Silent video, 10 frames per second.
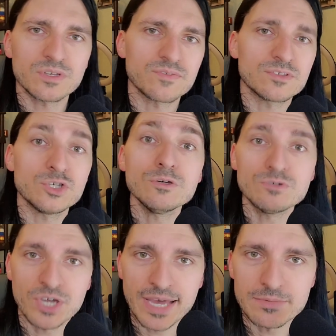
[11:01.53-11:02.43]
one of the 2
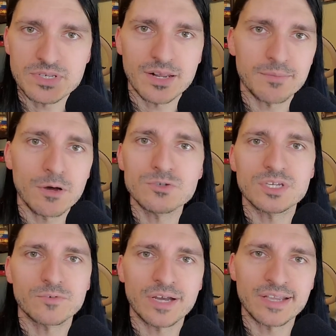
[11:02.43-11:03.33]
jams that I'm
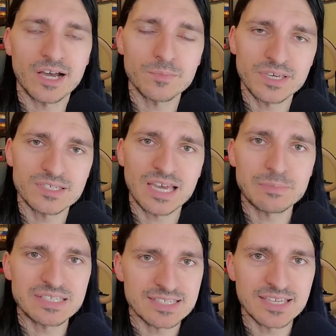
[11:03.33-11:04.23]
hosting right now because
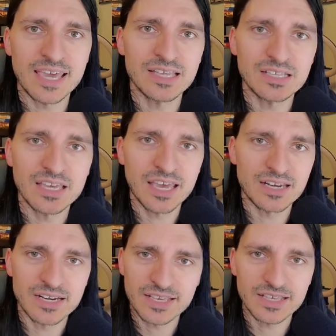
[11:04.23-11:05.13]
I'm insane
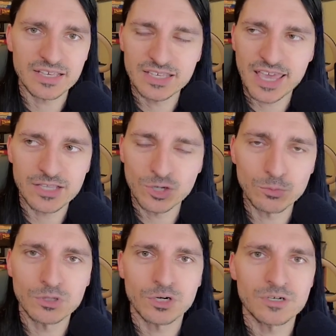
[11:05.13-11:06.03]
and
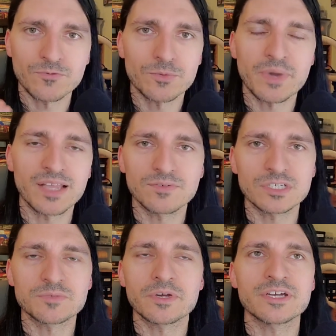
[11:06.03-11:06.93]
don't learn from painful
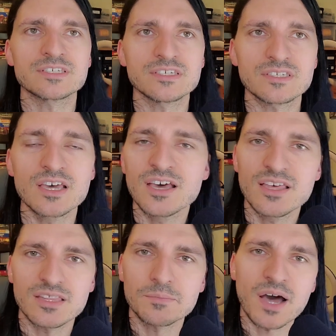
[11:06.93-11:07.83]
experiences.
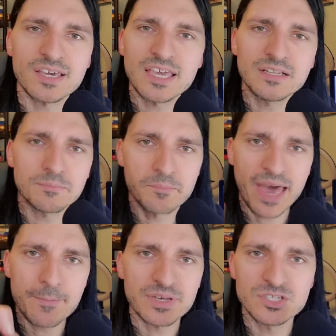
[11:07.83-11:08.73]
The Bakin
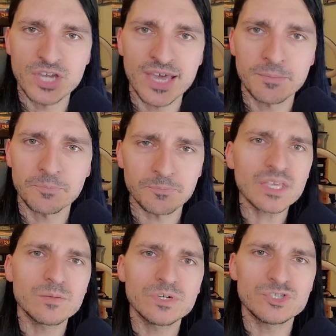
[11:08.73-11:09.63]
Map Jam,
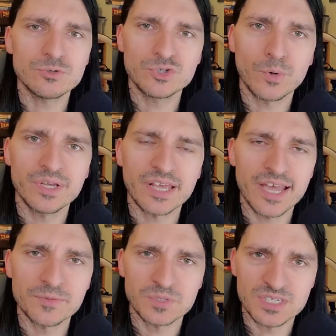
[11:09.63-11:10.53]
in which you join
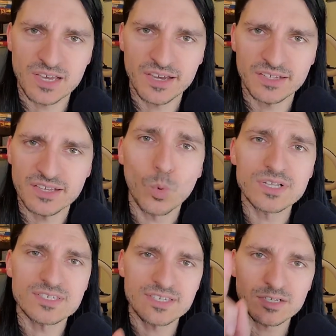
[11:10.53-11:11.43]
and design
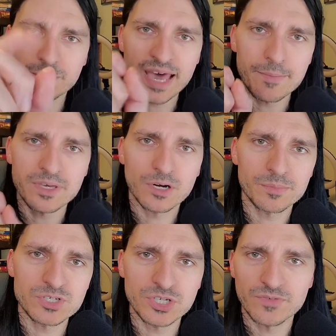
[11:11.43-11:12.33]
one single map in
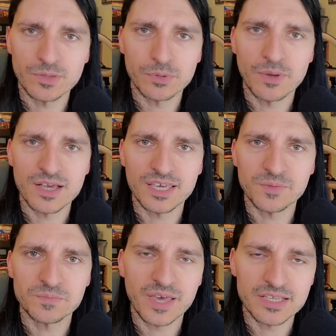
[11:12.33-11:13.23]
RPG Developer
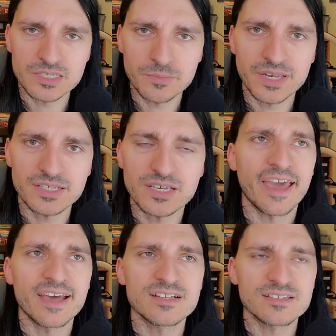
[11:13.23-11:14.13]
Bakin and submit it,
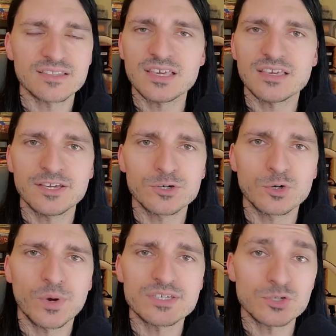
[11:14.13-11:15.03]
and the
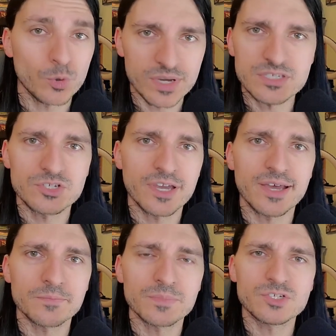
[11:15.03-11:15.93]
HeroQuest Quest
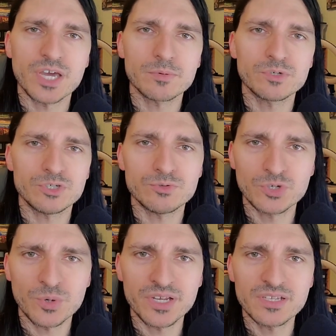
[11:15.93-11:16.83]
Jam, the jam in which you
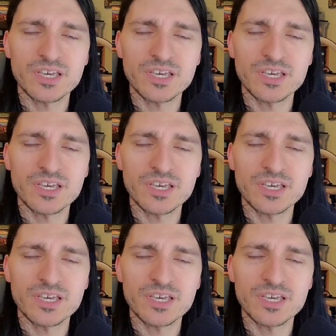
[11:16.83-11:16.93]
join,